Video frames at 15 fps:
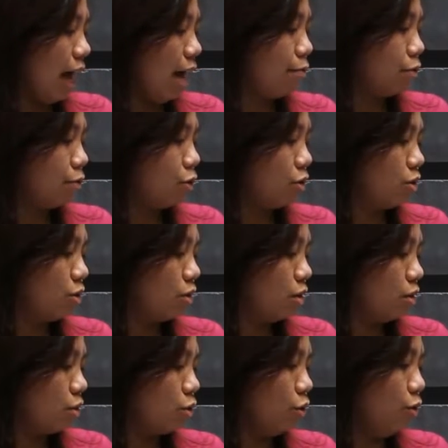we have
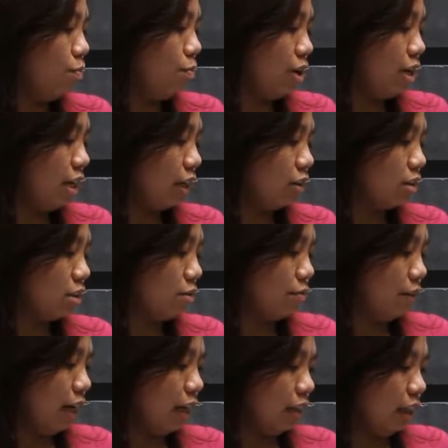2 molecules of
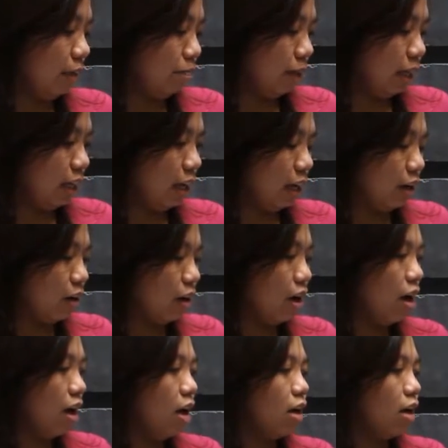ATP here,